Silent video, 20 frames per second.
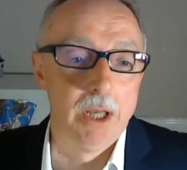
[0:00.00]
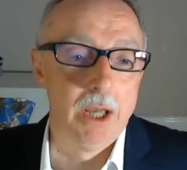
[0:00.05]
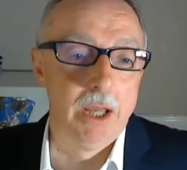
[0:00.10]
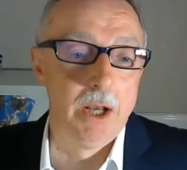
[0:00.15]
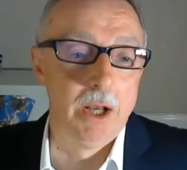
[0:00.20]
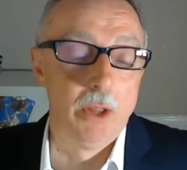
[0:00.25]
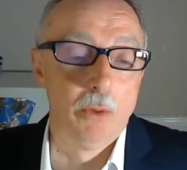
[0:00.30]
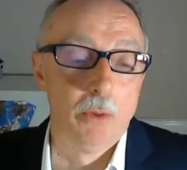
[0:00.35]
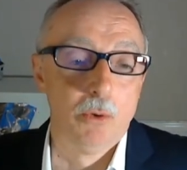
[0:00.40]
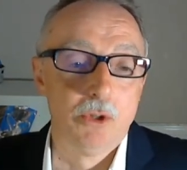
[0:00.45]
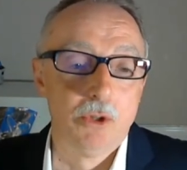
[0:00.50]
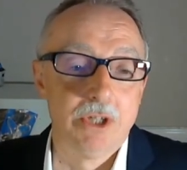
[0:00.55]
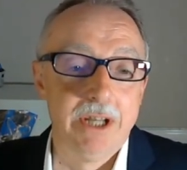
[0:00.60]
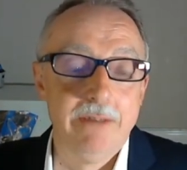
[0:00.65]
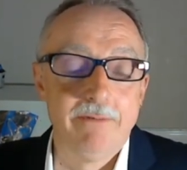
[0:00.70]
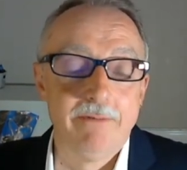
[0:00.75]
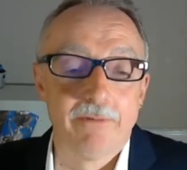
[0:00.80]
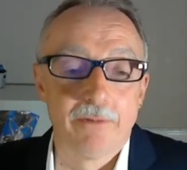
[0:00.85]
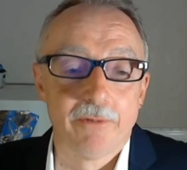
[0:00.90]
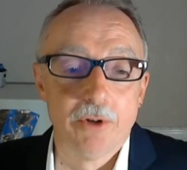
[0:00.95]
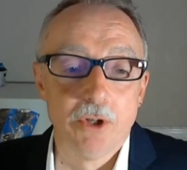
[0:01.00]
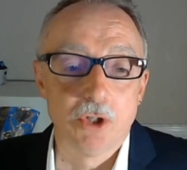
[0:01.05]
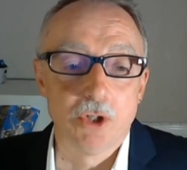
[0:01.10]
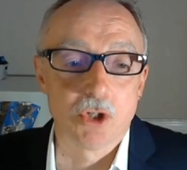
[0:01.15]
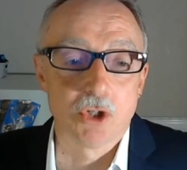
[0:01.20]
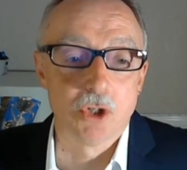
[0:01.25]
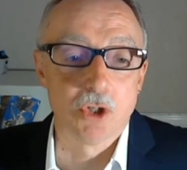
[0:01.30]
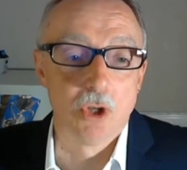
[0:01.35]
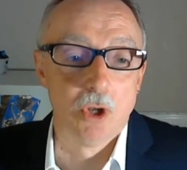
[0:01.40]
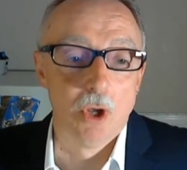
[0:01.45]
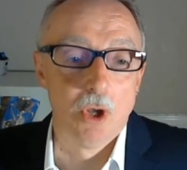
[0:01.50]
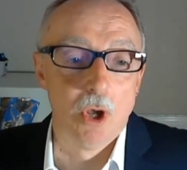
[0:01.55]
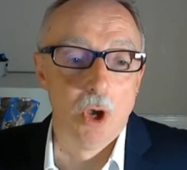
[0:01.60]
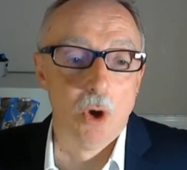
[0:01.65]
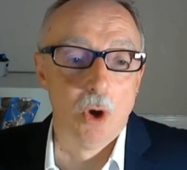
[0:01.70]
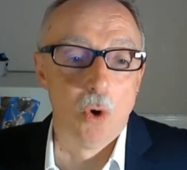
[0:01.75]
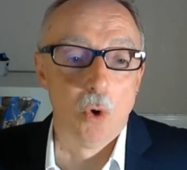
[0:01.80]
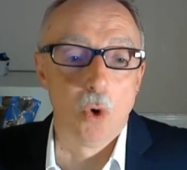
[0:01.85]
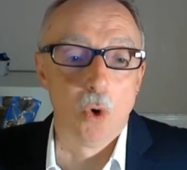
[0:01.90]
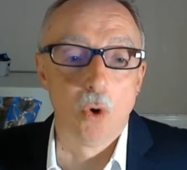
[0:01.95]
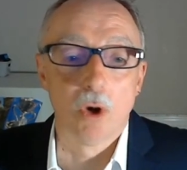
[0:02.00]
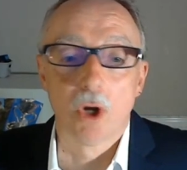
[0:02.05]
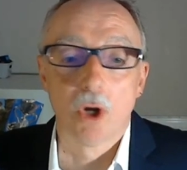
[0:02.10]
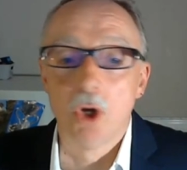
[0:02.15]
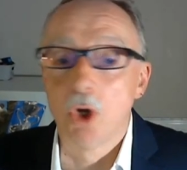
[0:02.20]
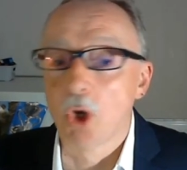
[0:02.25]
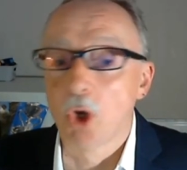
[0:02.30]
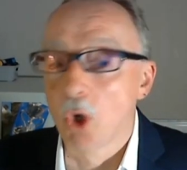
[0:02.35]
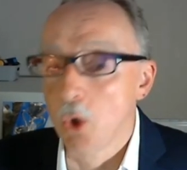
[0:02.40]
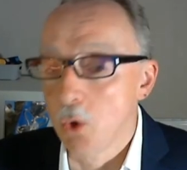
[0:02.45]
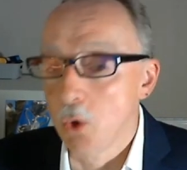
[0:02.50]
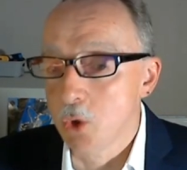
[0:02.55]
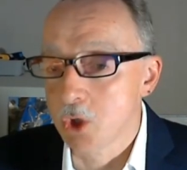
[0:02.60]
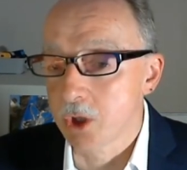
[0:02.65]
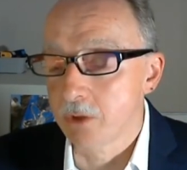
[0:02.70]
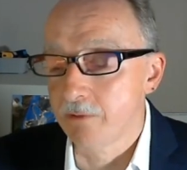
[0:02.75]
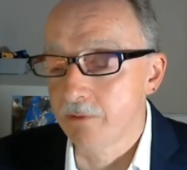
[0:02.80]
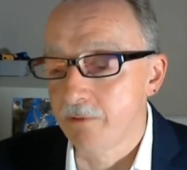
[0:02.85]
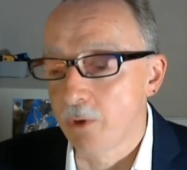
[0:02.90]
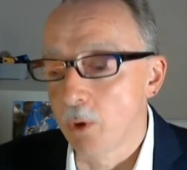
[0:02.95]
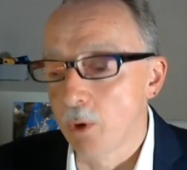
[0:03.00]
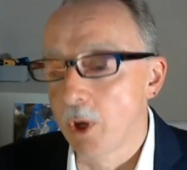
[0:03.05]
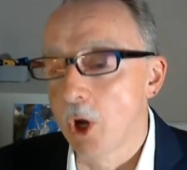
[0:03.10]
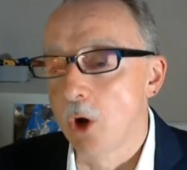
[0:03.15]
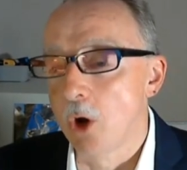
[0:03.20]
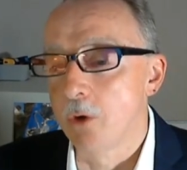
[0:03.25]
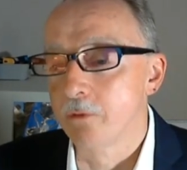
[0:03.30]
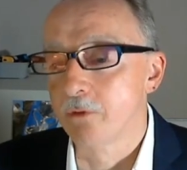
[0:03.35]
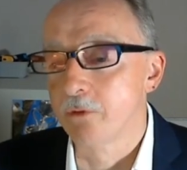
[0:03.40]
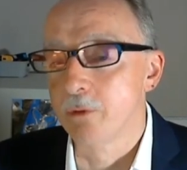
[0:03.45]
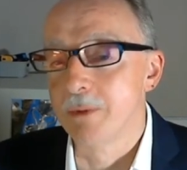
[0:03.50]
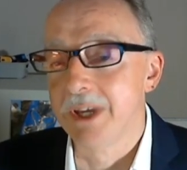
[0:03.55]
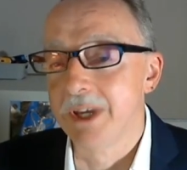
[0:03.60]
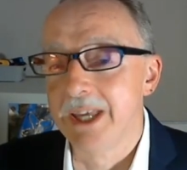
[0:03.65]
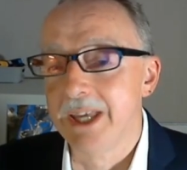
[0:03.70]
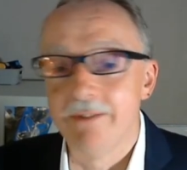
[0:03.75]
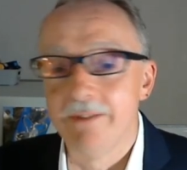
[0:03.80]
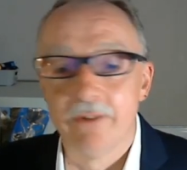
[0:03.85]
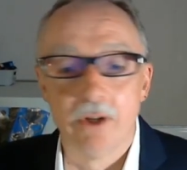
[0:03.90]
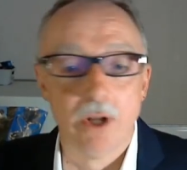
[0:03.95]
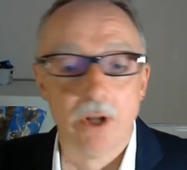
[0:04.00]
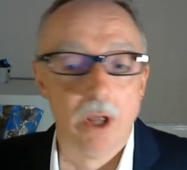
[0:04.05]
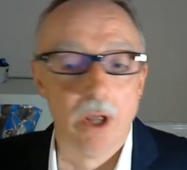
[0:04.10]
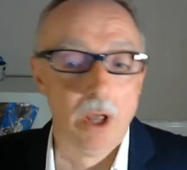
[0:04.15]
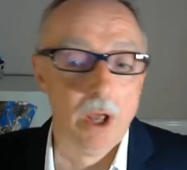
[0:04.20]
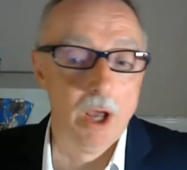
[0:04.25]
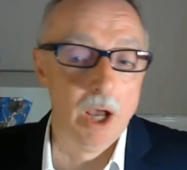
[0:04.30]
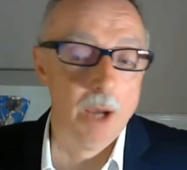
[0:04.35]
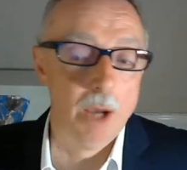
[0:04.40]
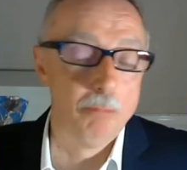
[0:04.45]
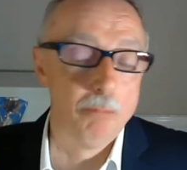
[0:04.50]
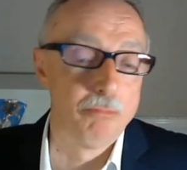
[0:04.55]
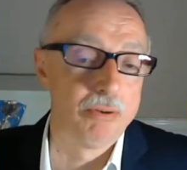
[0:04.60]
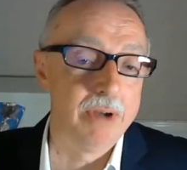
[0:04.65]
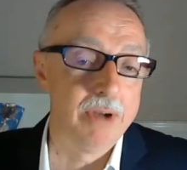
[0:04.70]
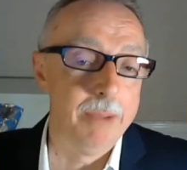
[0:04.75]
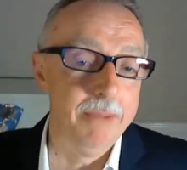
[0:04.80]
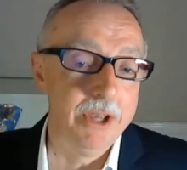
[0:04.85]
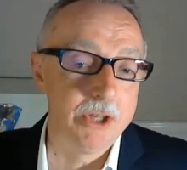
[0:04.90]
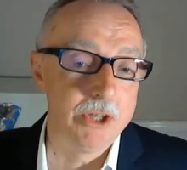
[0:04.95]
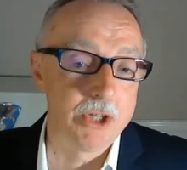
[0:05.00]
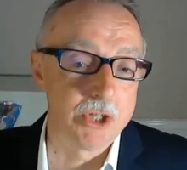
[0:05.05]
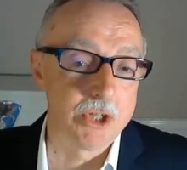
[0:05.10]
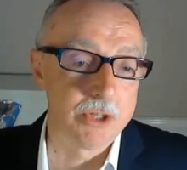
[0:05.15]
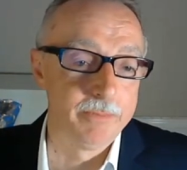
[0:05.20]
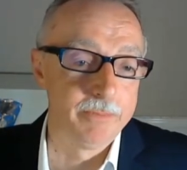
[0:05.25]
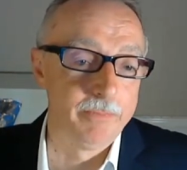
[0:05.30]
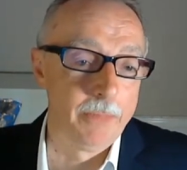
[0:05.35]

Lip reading: In other words, an inference or a conclusion following on from a given premise.